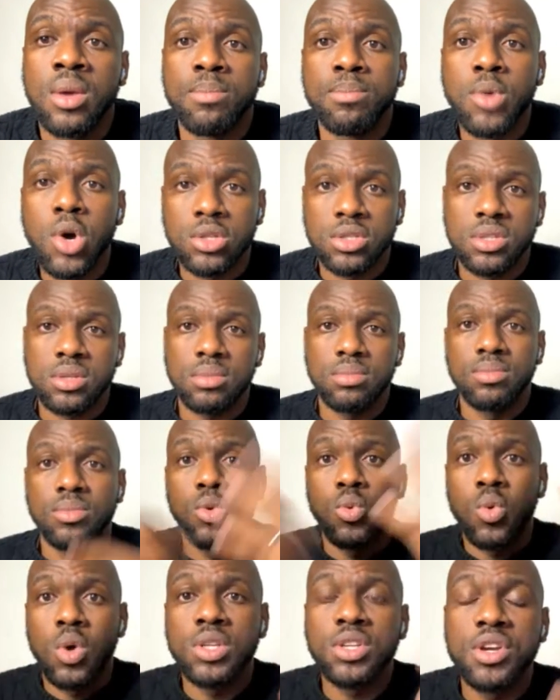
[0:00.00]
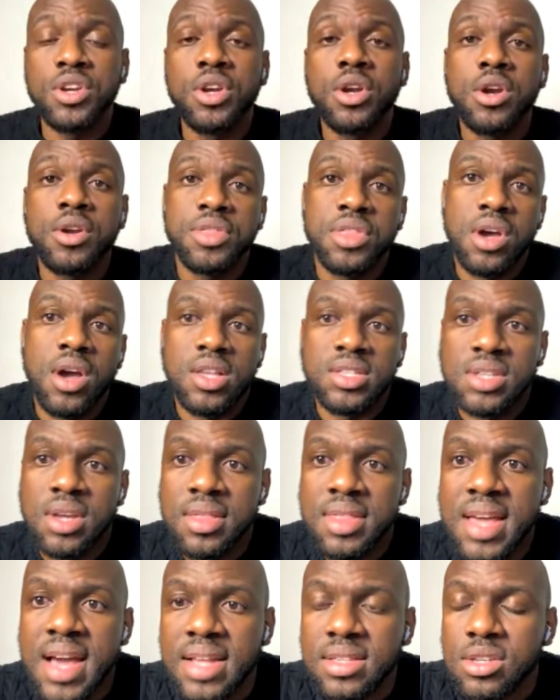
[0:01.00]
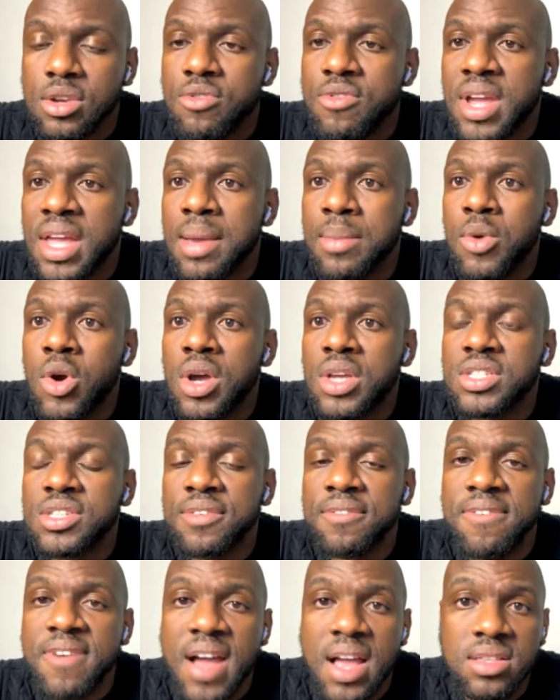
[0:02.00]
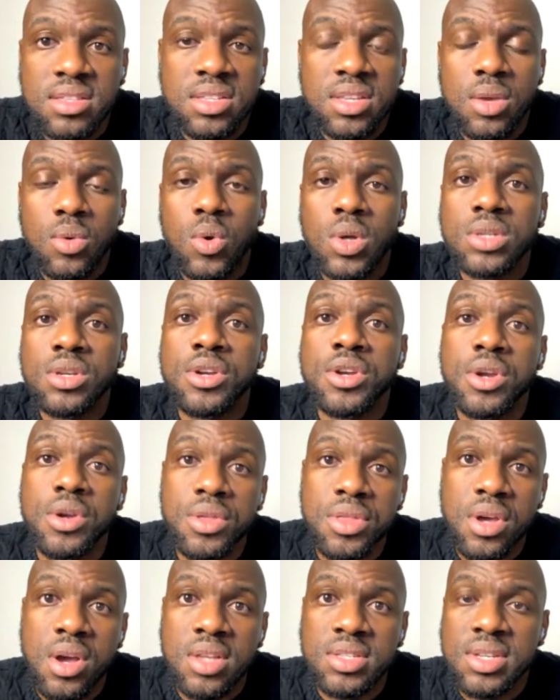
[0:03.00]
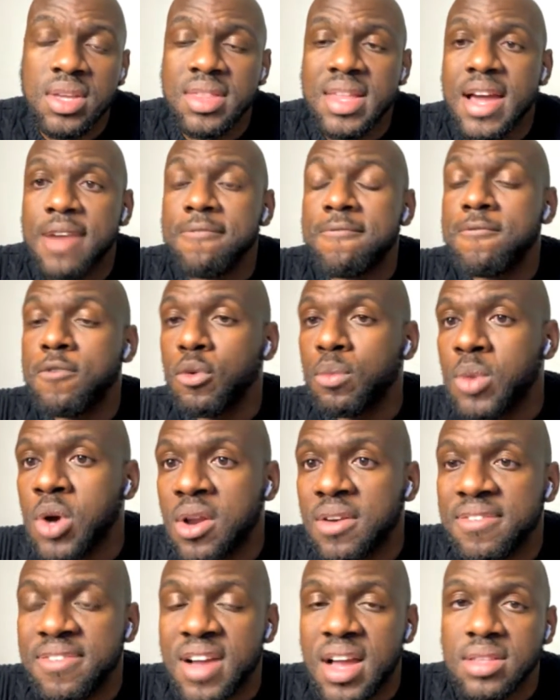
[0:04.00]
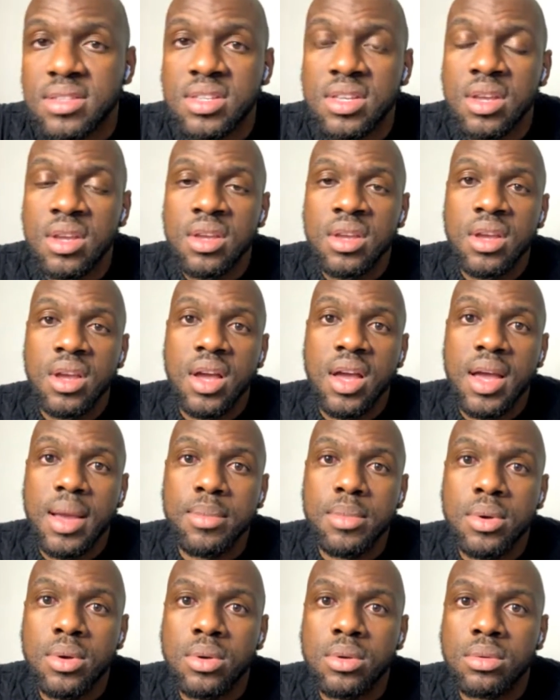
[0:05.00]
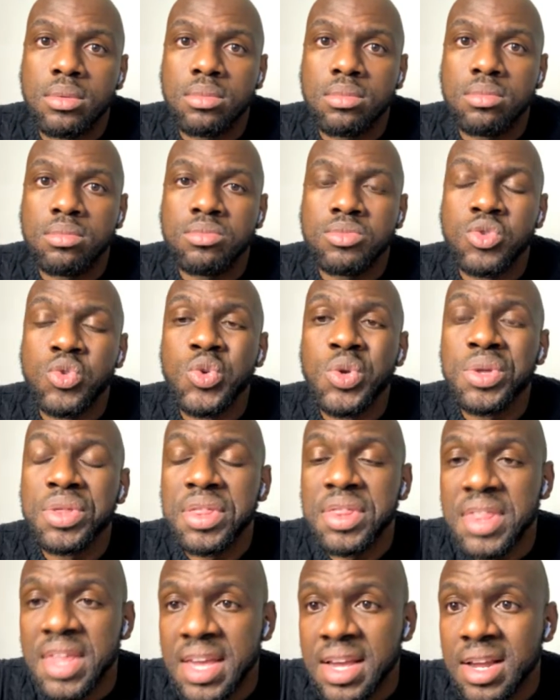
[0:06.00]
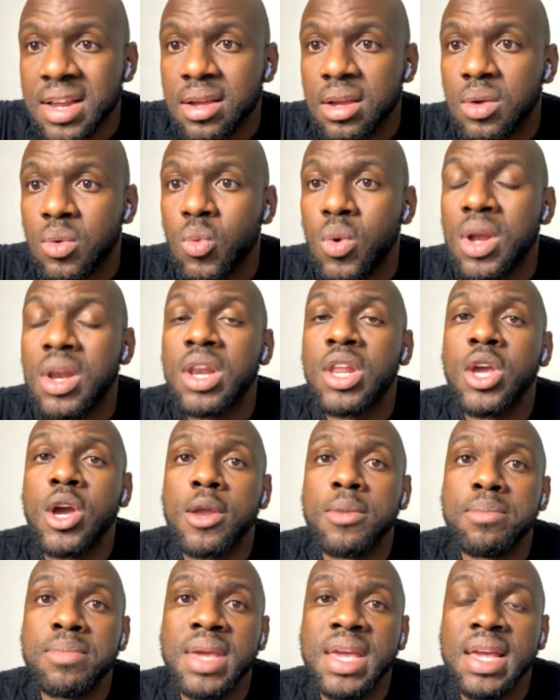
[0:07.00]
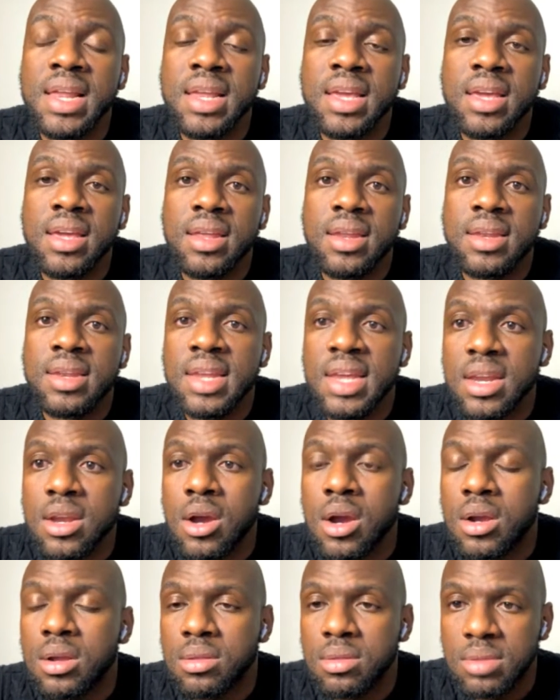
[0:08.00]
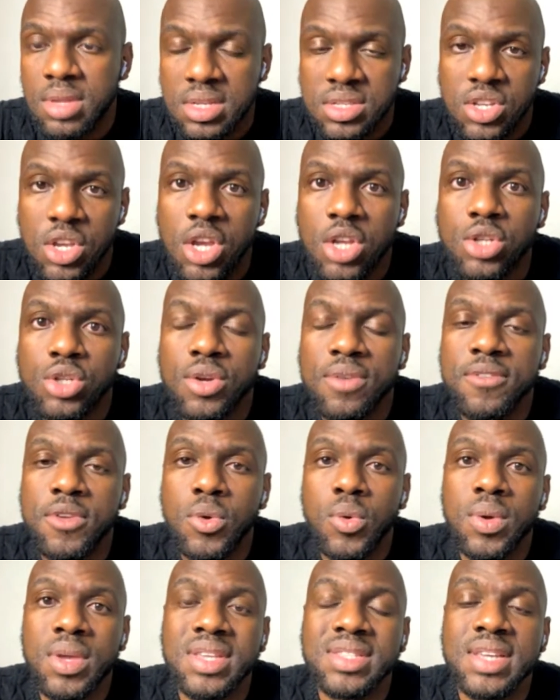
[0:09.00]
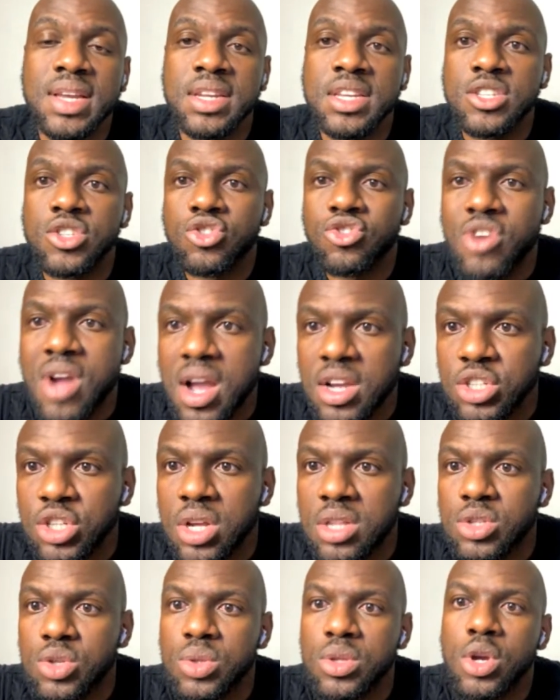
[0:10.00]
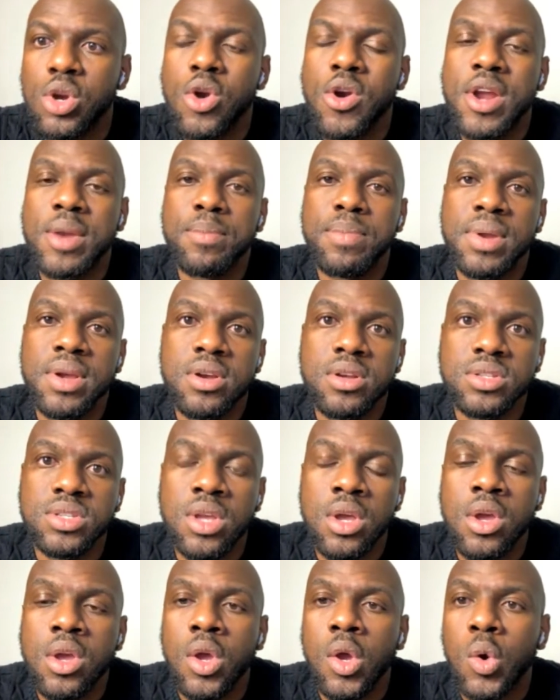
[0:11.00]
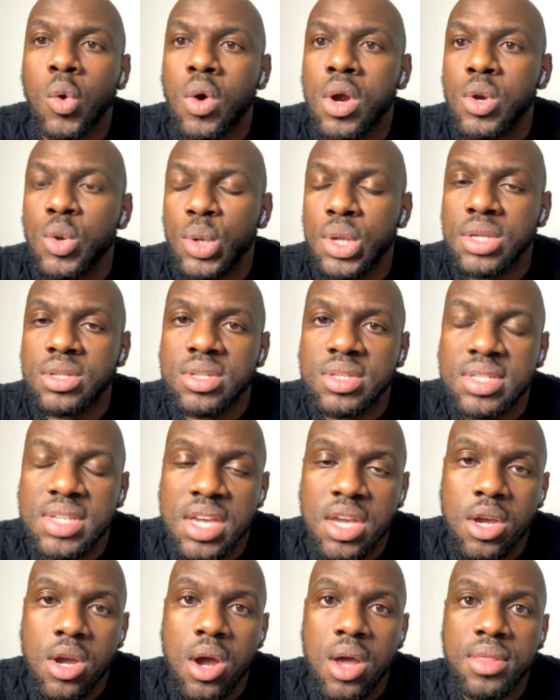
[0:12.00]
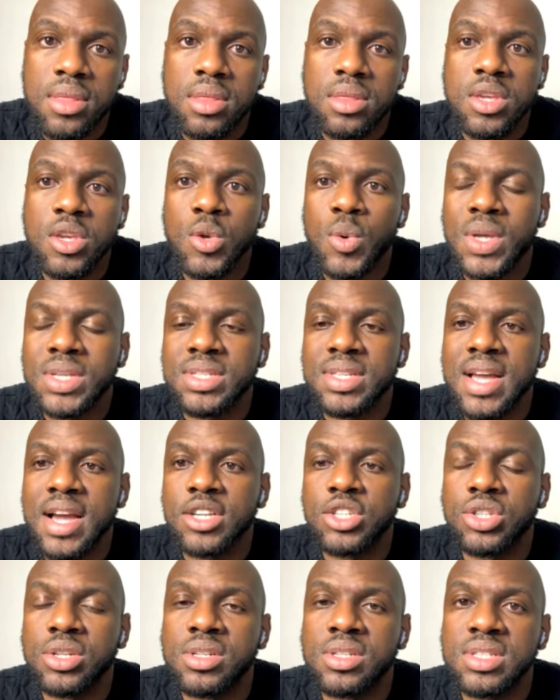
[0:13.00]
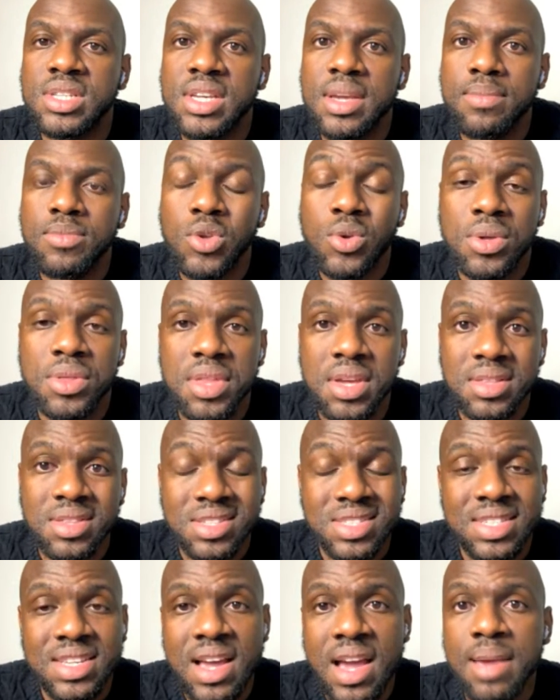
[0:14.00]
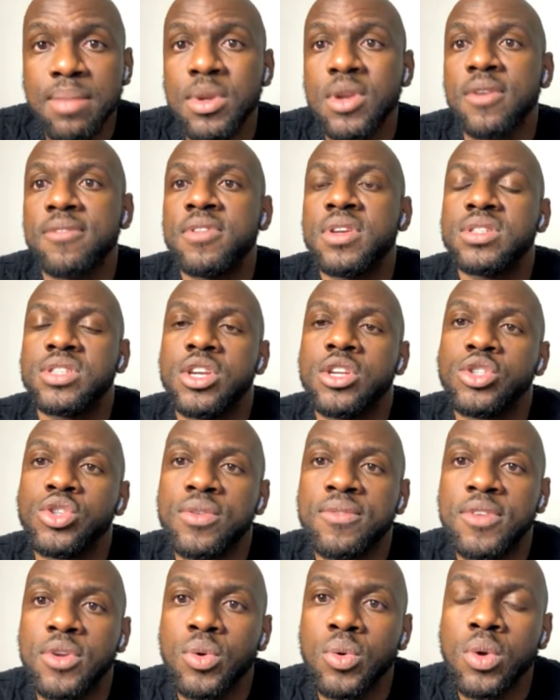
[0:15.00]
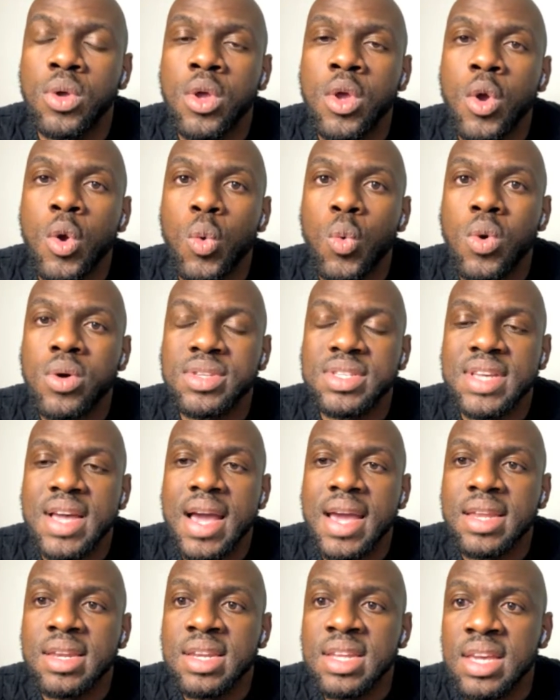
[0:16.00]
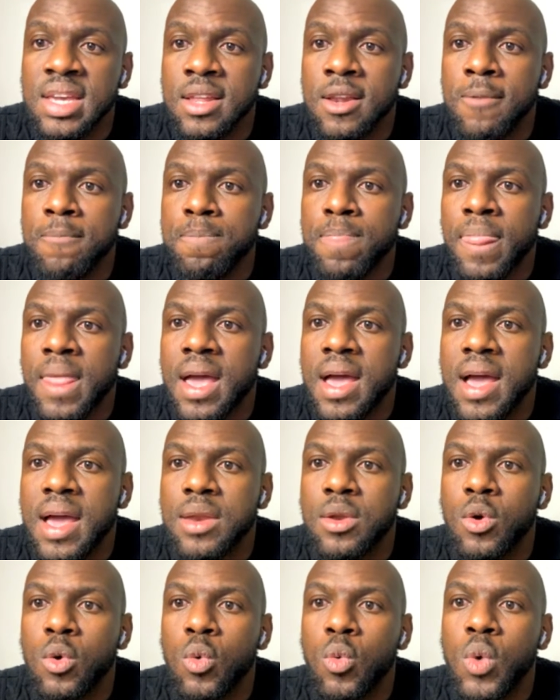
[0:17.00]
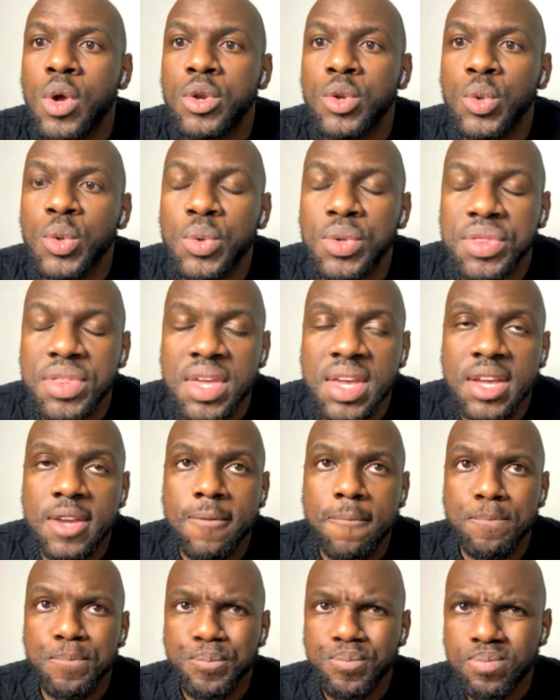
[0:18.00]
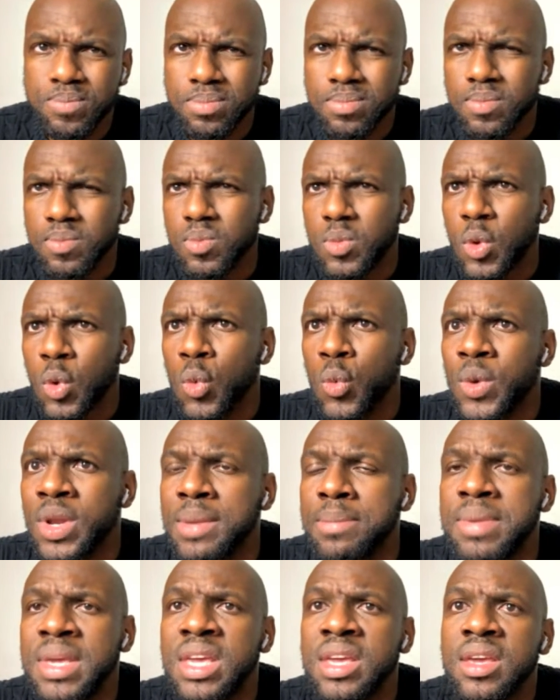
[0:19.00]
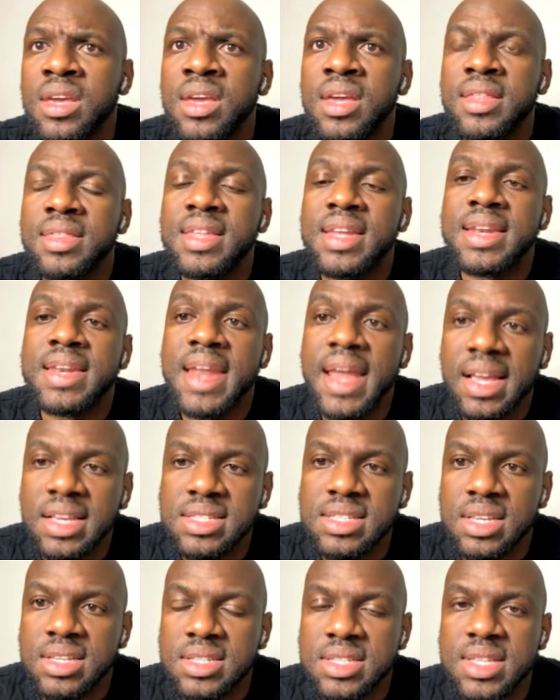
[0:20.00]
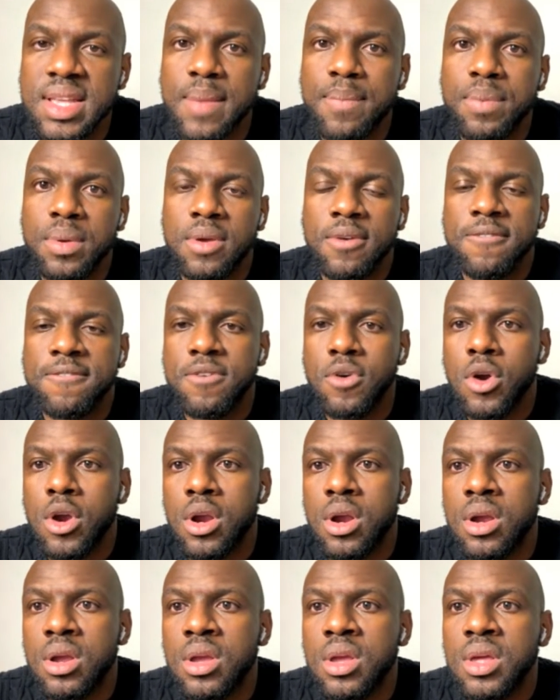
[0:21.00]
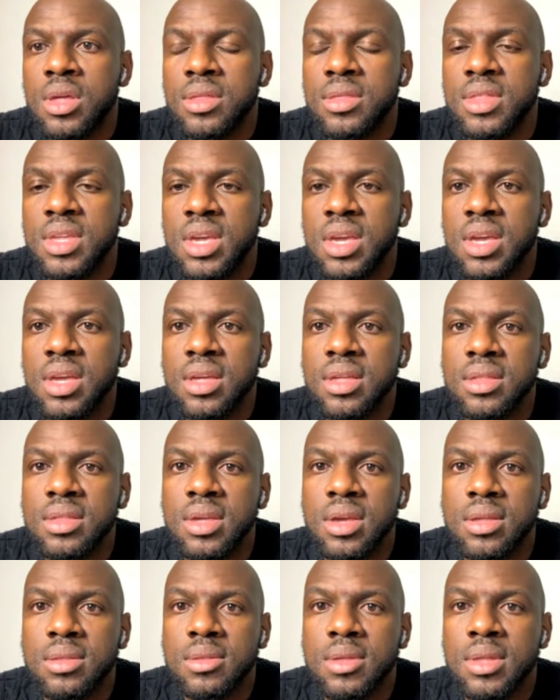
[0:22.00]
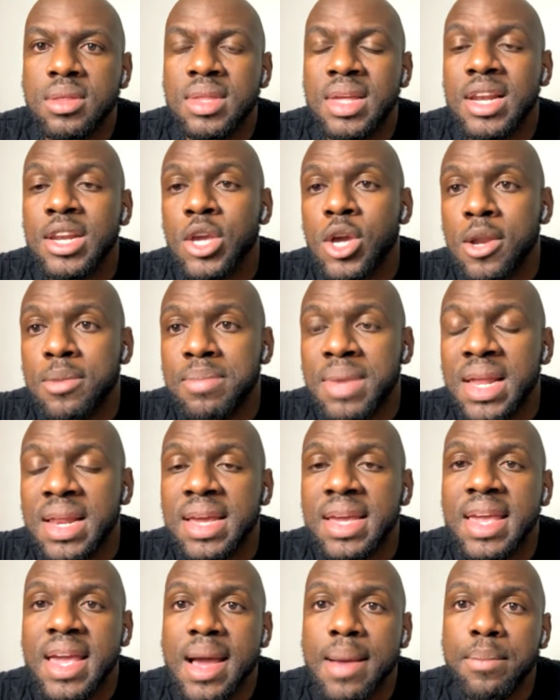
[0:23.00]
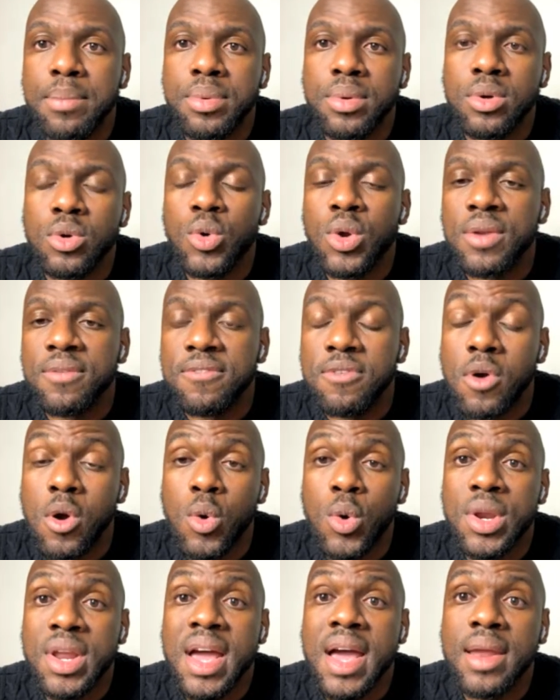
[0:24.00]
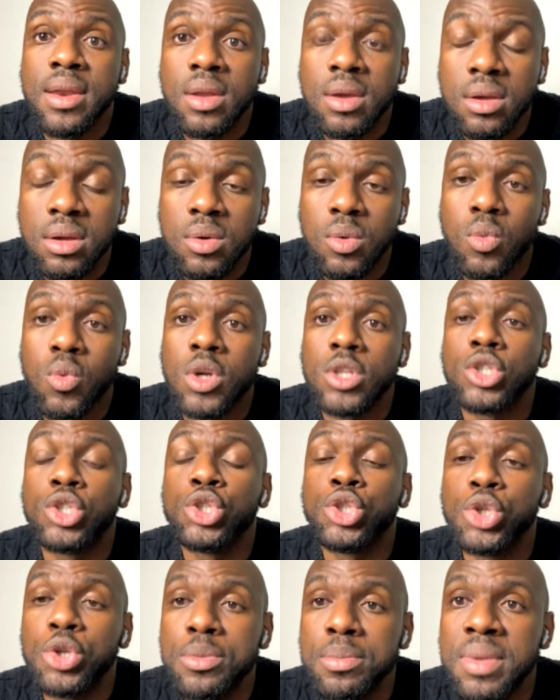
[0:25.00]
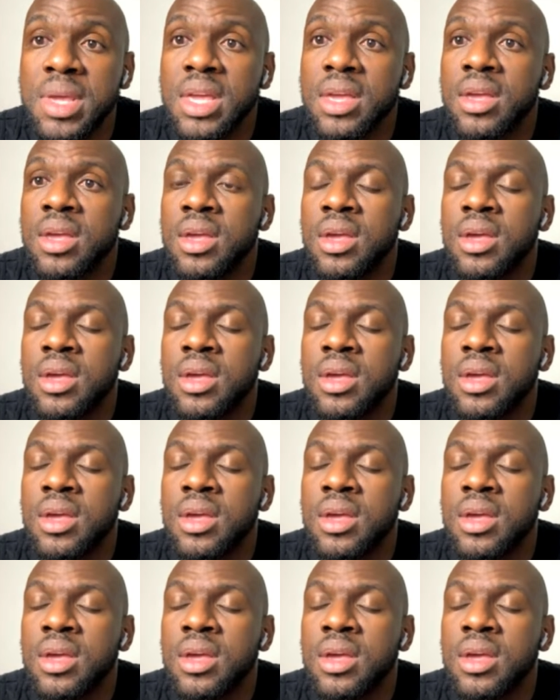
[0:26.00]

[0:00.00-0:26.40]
But what are your thoughts on that, Reggae Boyz fans? What are your thoughts on that, football fans? Do you think what Leon Bailey did, or this interview, is a distraction to the current players who are looking to take on the US national team? Do you think the timing of this interview was ideal? And what do you think will be the next step for the Leon Bailey camp going forward? And what should be